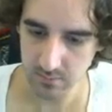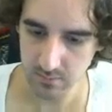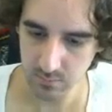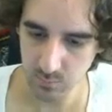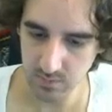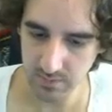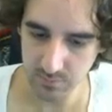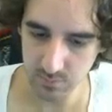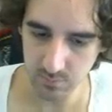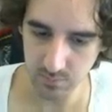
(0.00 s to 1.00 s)
so we don't
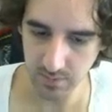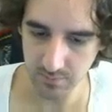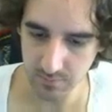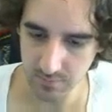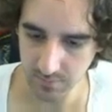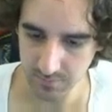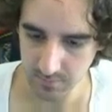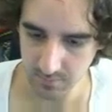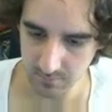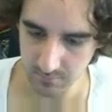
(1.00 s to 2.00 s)
have to have
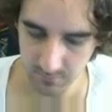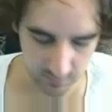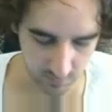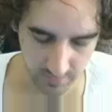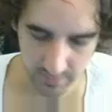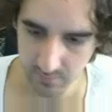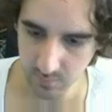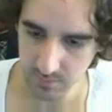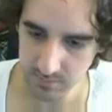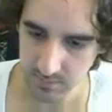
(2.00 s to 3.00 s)
graphs flowing
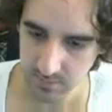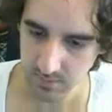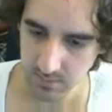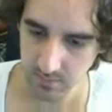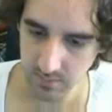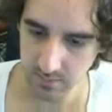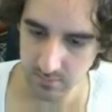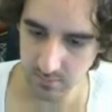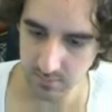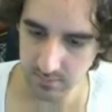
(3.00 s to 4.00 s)
everywhere. Okay,
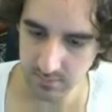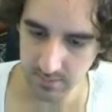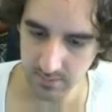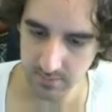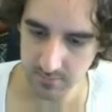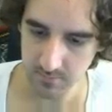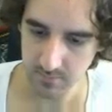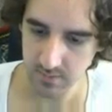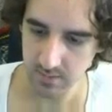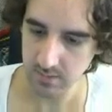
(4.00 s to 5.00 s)
so in this case,
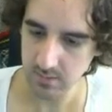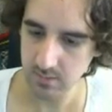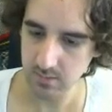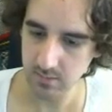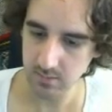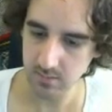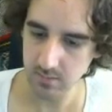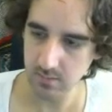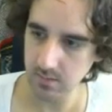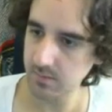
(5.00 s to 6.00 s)

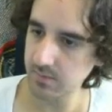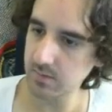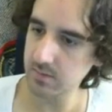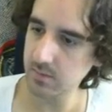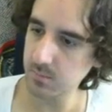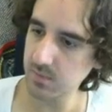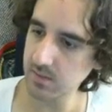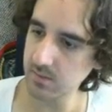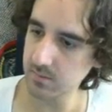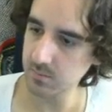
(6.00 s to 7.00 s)
I think this can be a
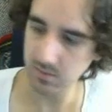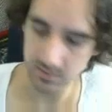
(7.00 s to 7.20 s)
little small